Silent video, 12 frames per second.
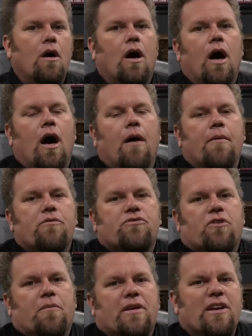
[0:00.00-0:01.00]
It was
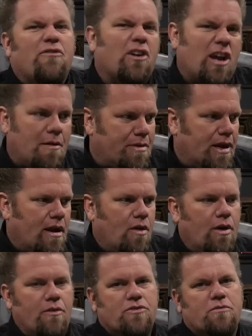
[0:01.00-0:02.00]
from a different company.
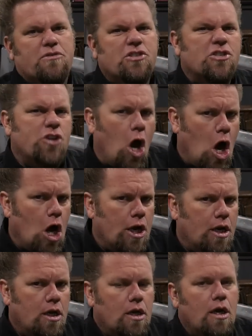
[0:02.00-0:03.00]
It was from
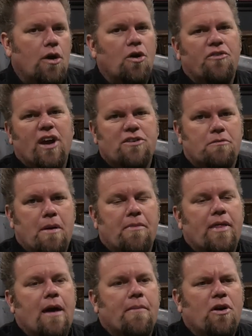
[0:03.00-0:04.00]
Stawn. I don't know if you guys
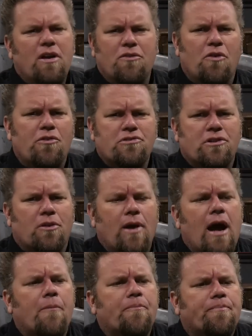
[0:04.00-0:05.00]
remember them. I don't even know if they're still
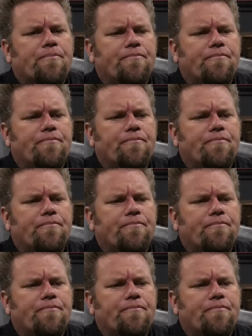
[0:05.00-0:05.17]
around.